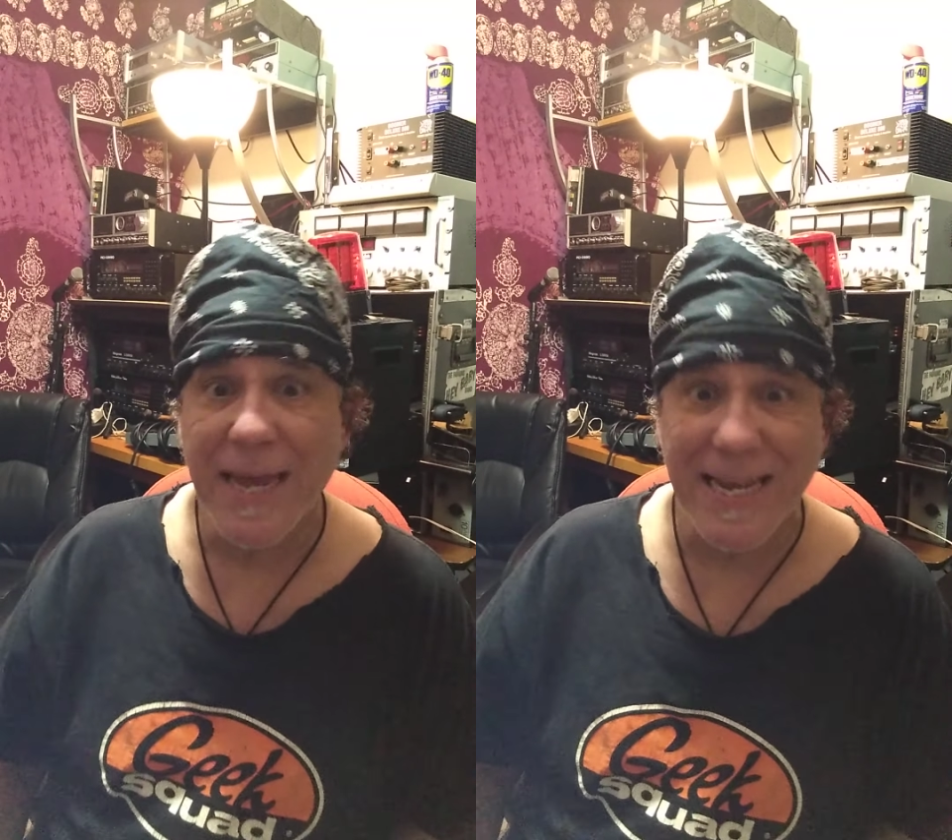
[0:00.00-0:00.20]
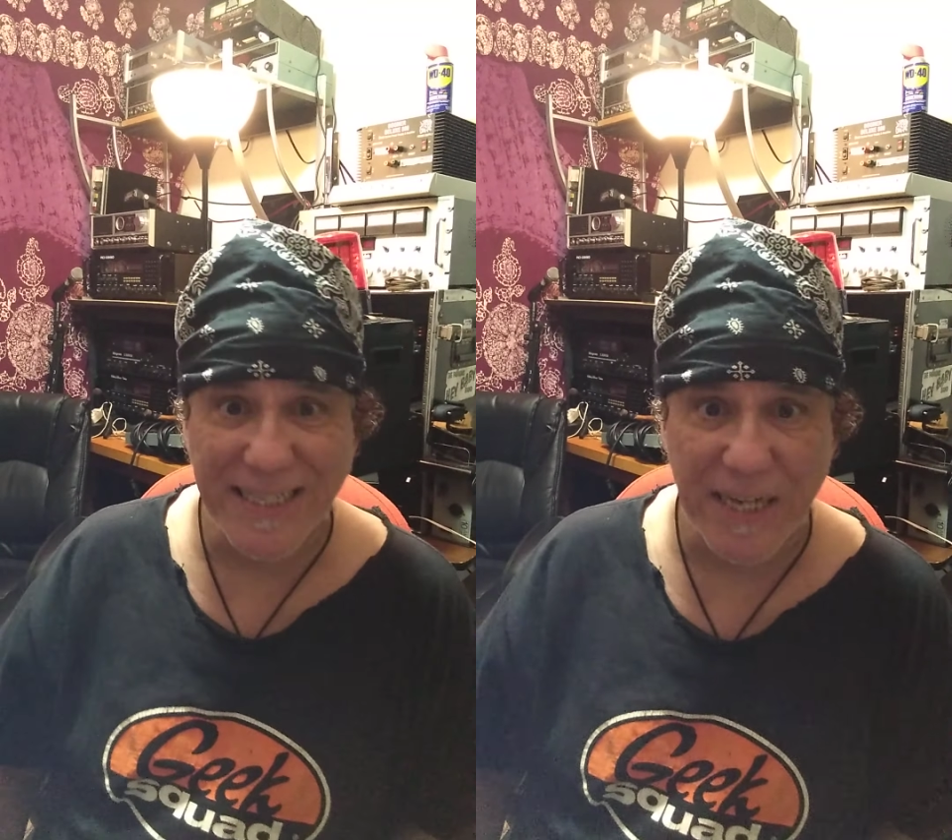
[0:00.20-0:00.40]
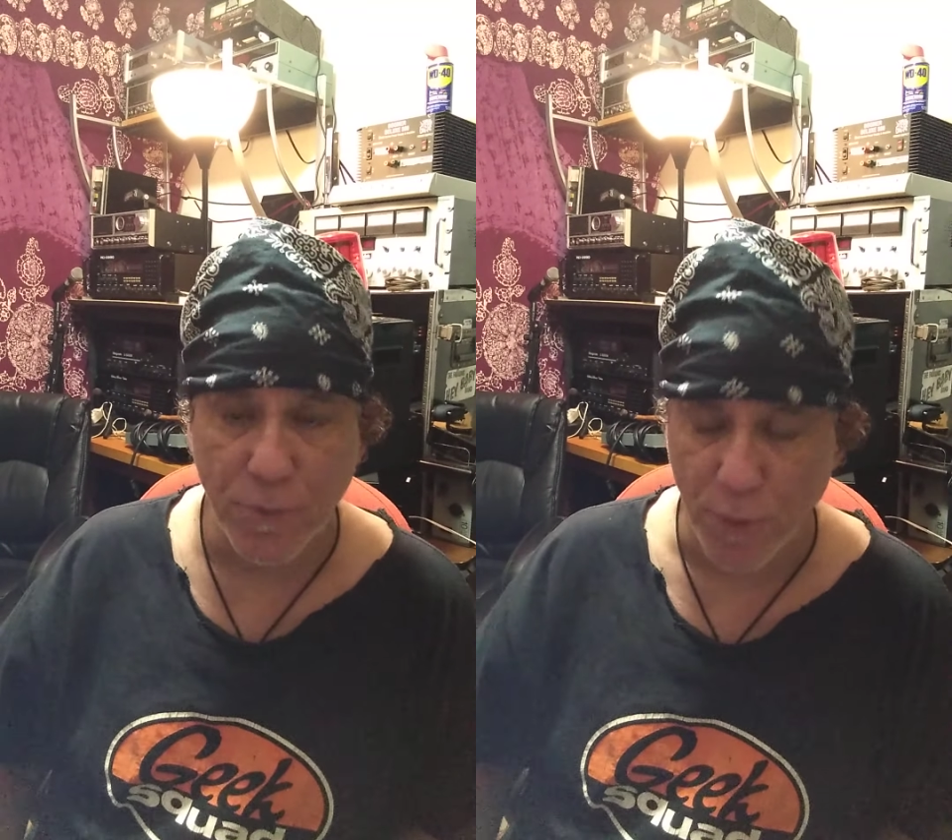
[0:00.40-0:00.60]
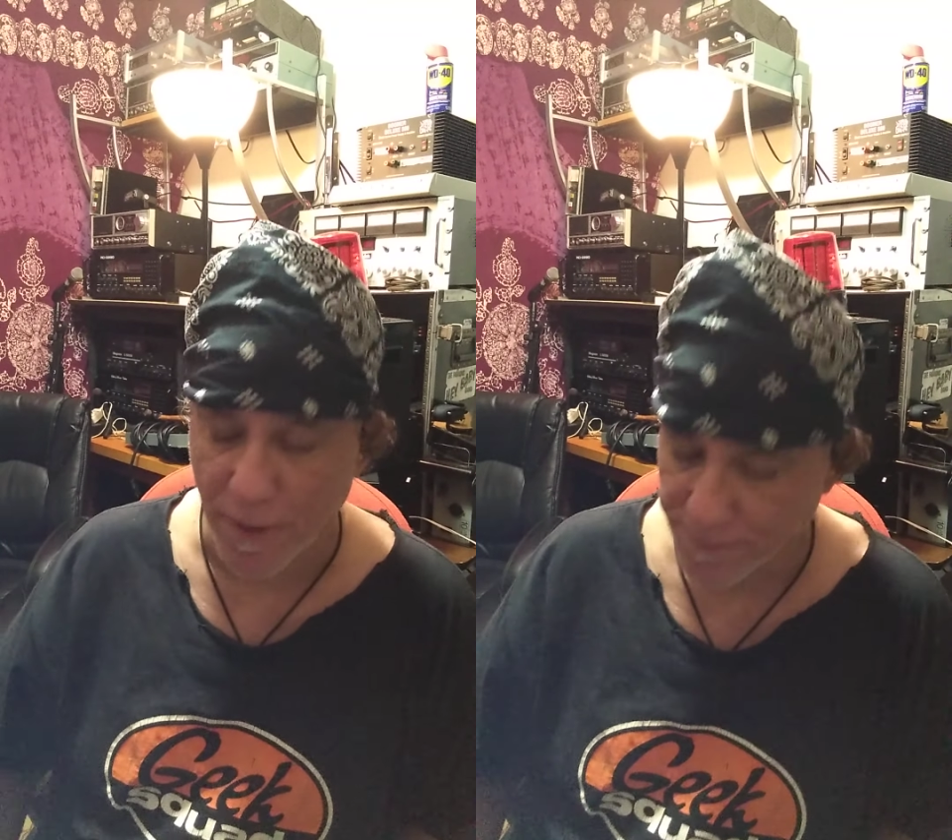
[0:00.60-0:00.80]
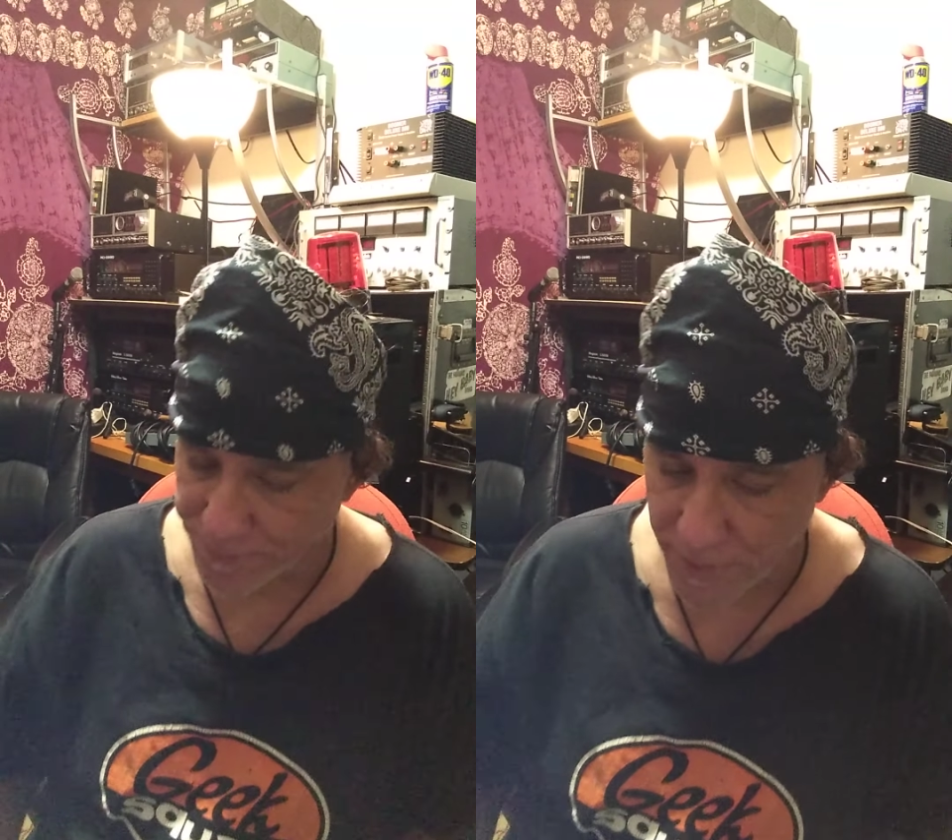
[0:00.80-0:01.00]

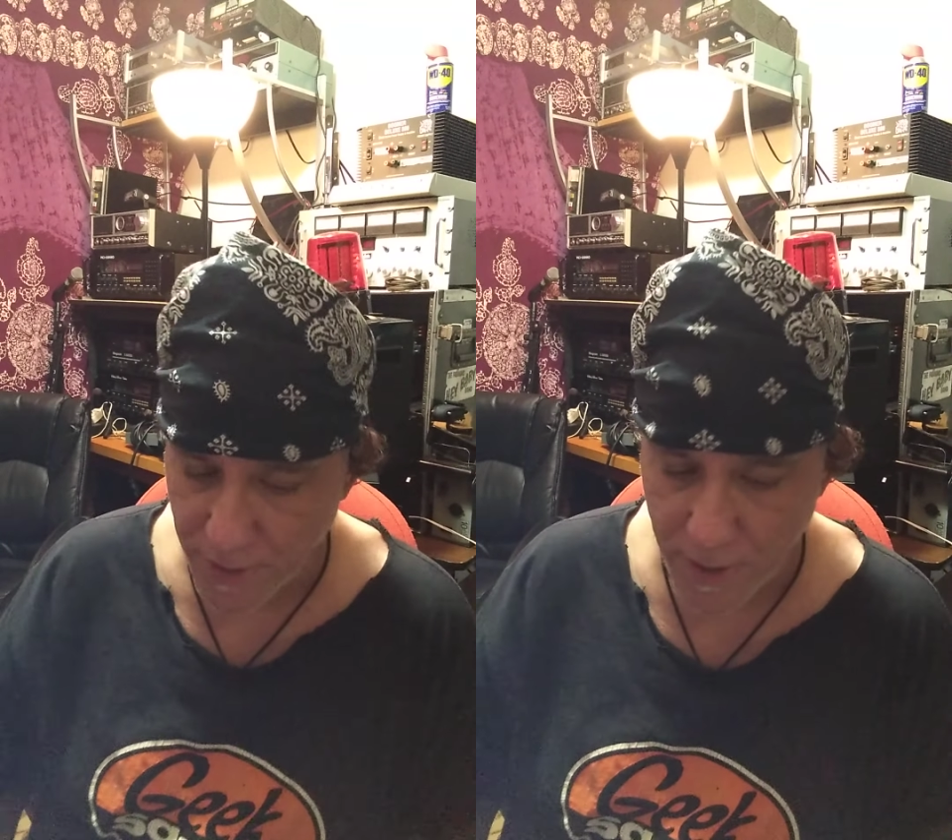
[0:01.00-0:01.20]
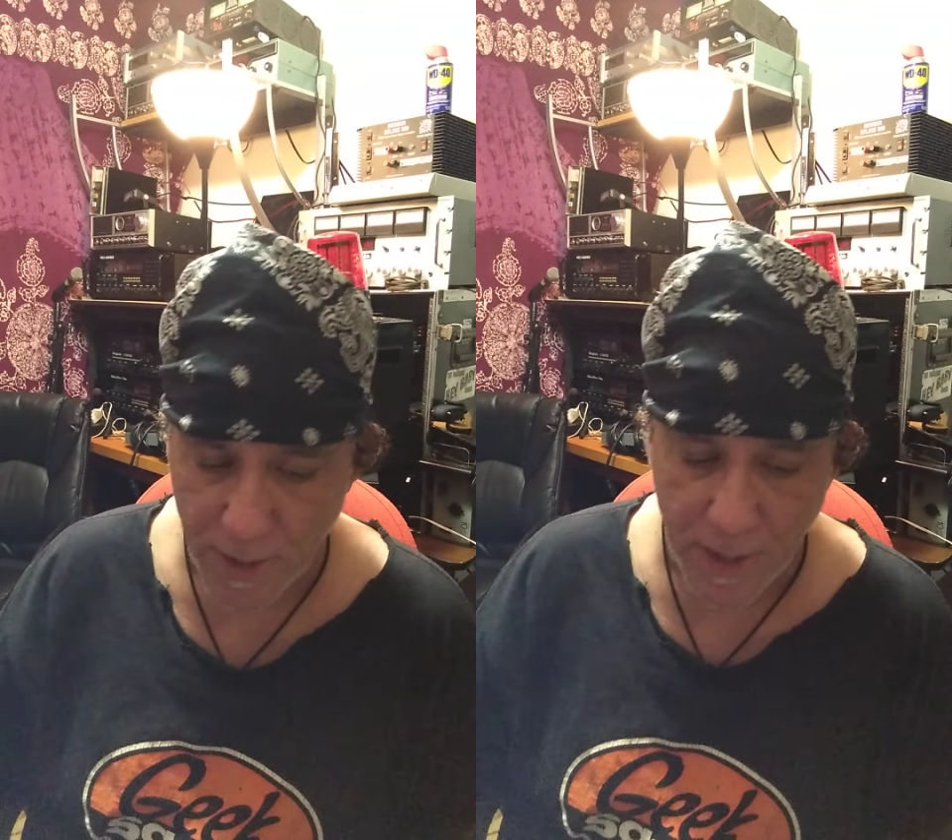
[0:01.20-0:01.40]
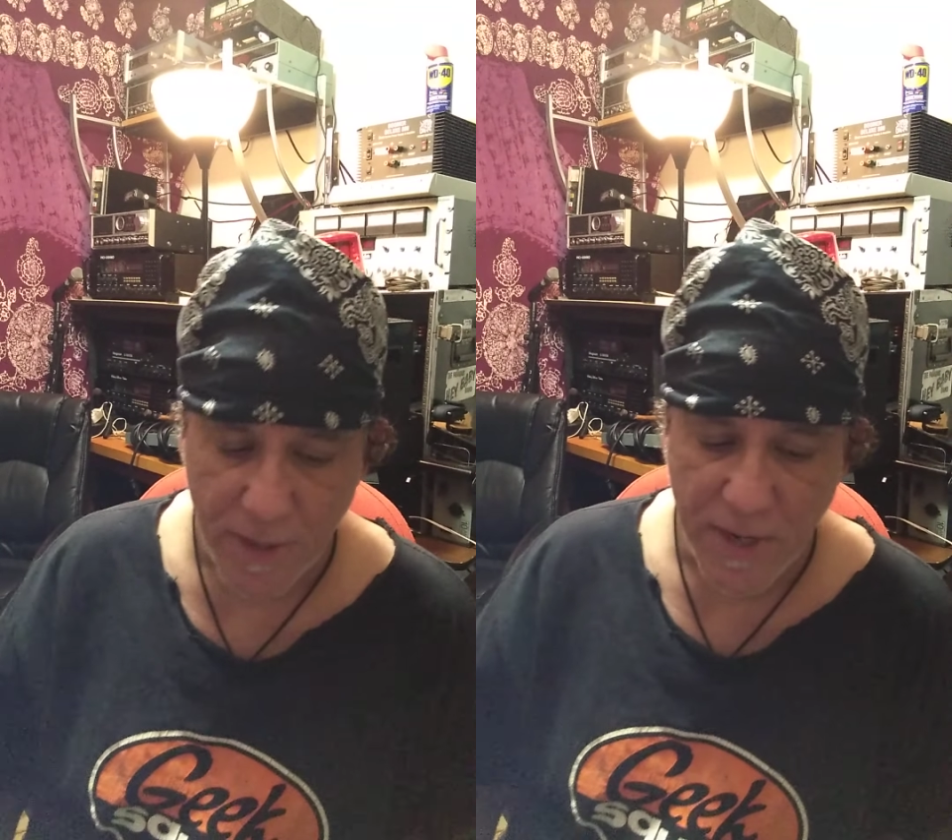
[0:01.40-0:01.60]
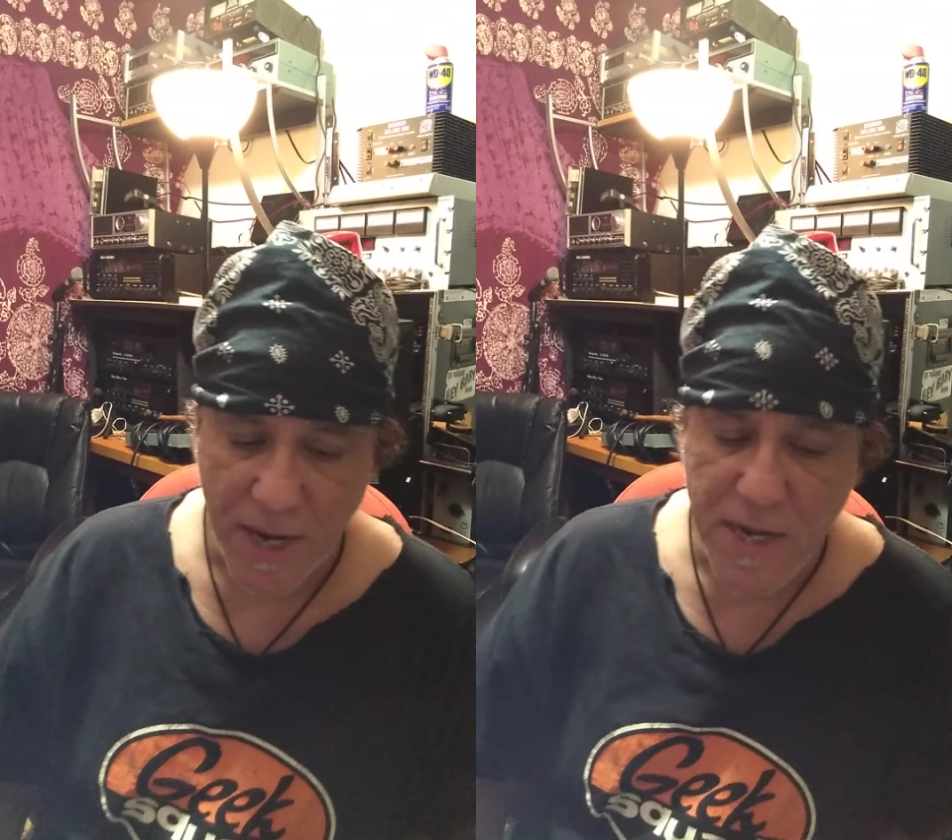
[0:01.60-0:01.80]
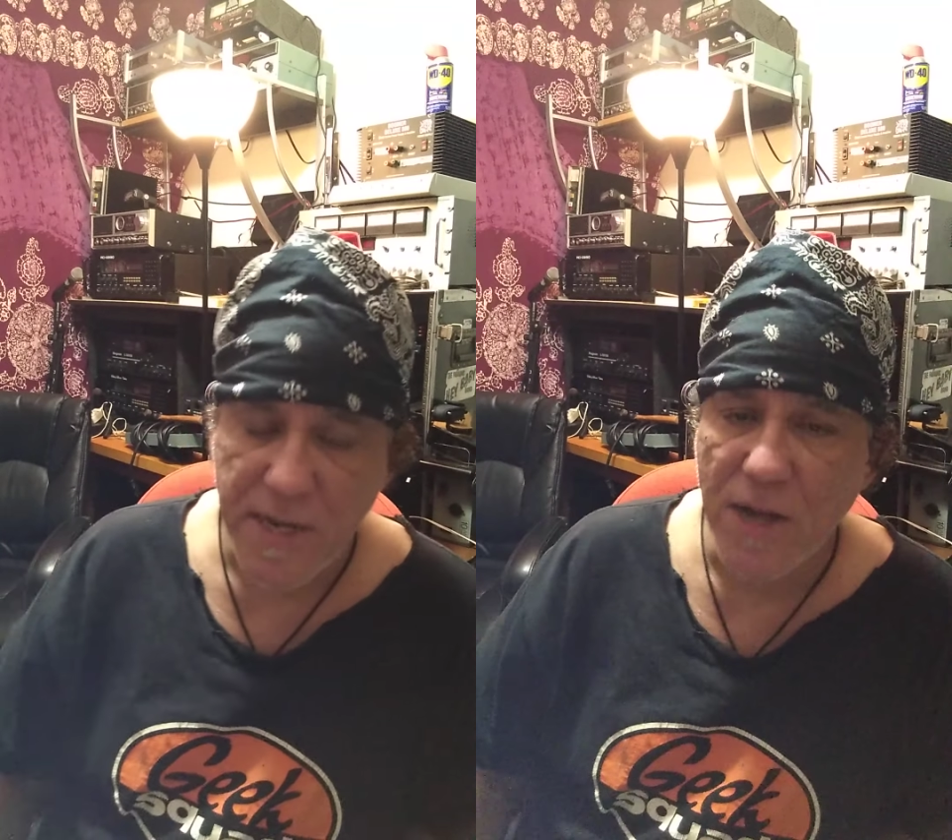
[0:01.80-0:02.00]
etc.
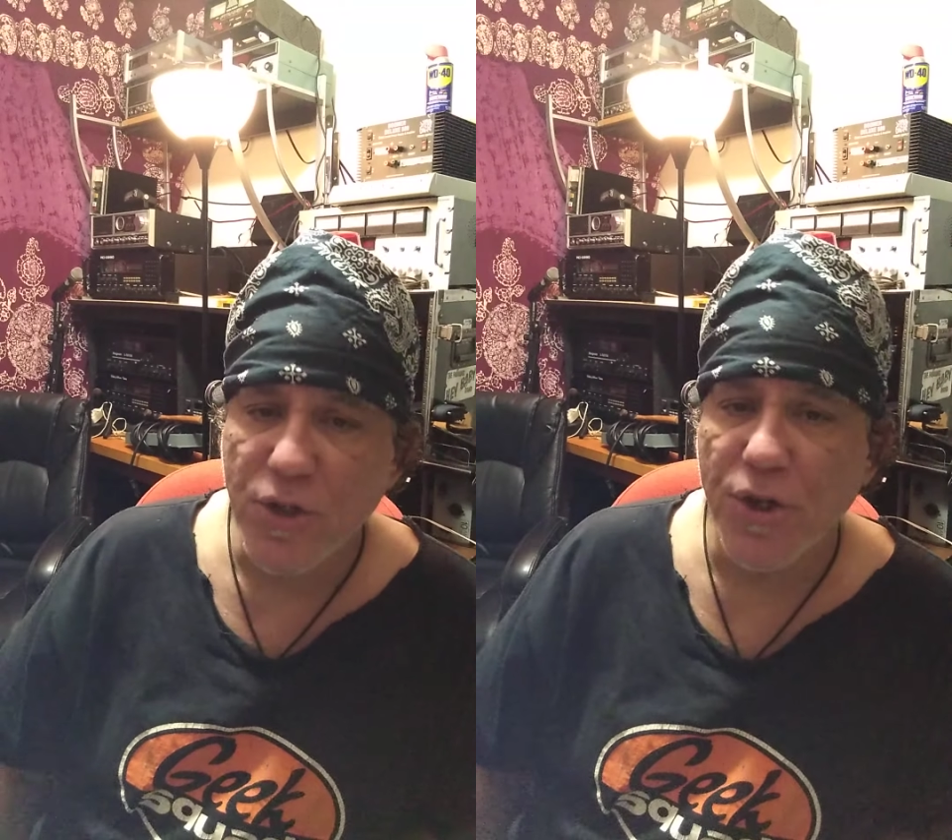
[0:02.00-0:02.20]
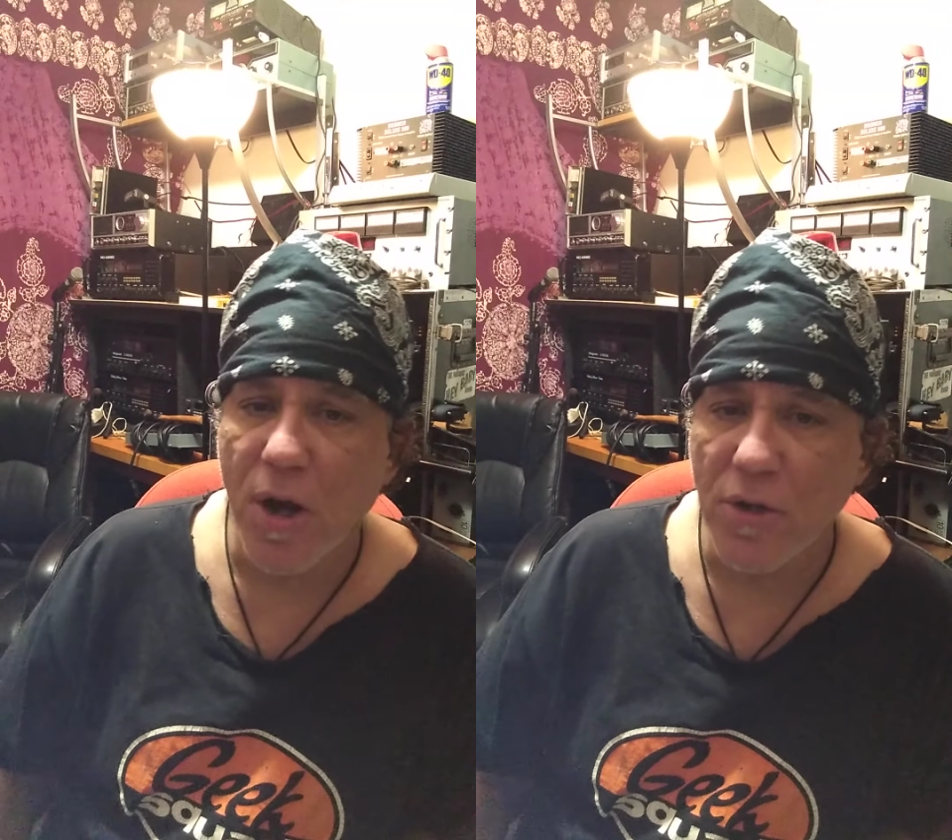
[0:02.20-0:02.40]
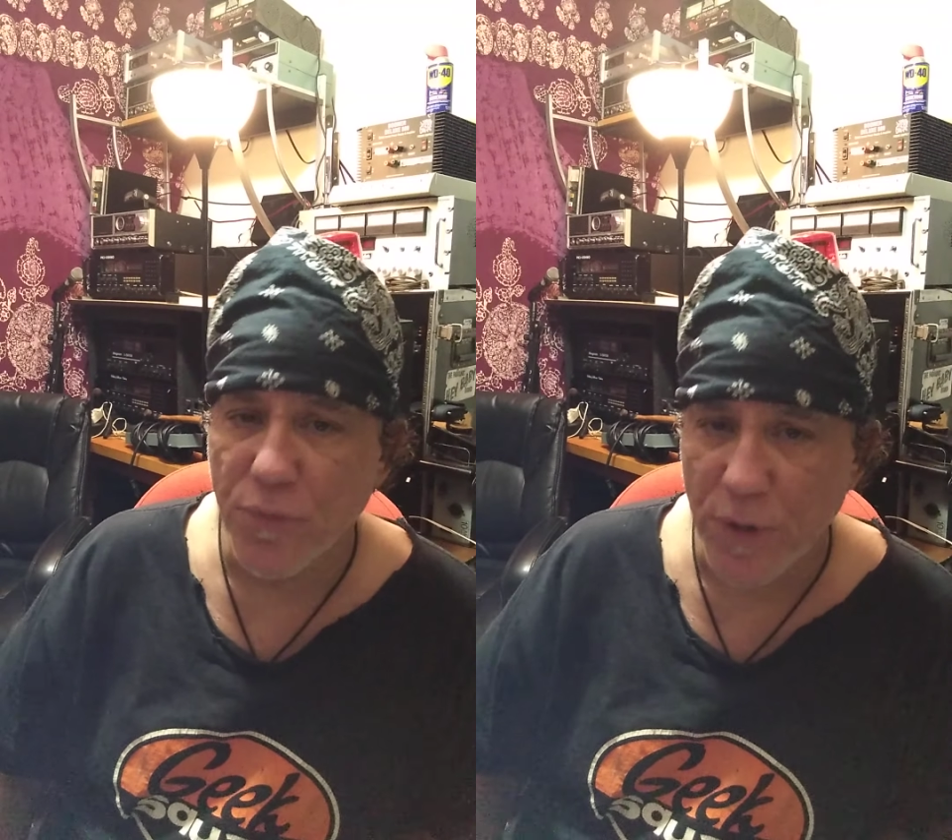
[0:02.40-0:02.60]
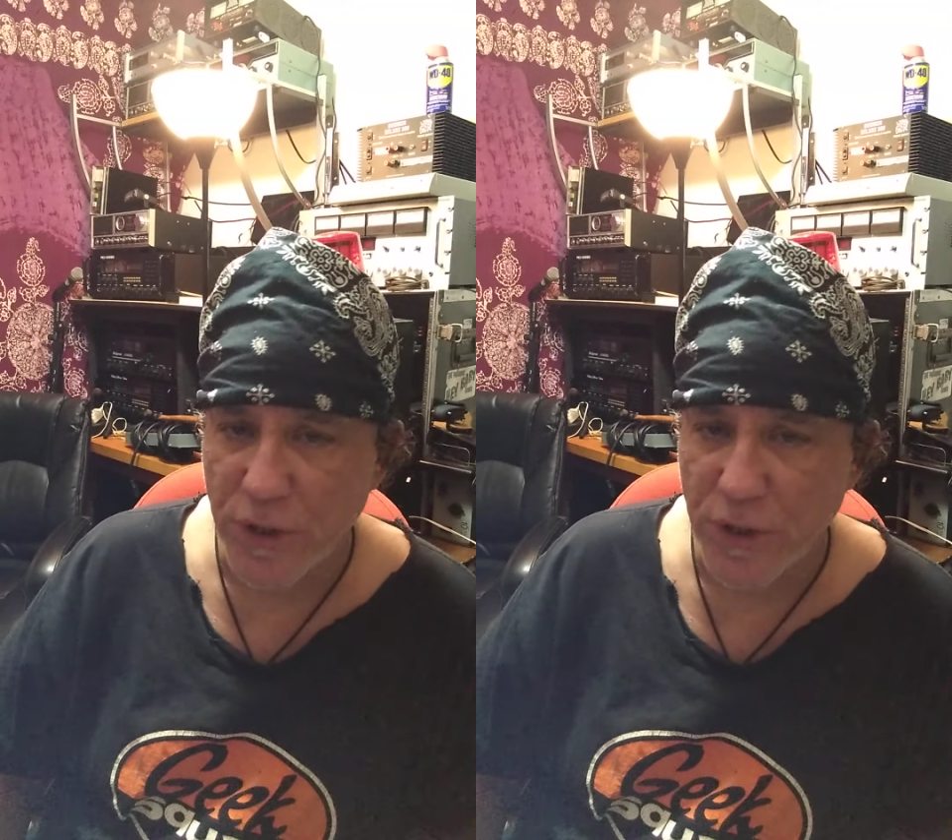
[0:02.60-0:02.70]
Then you got Charles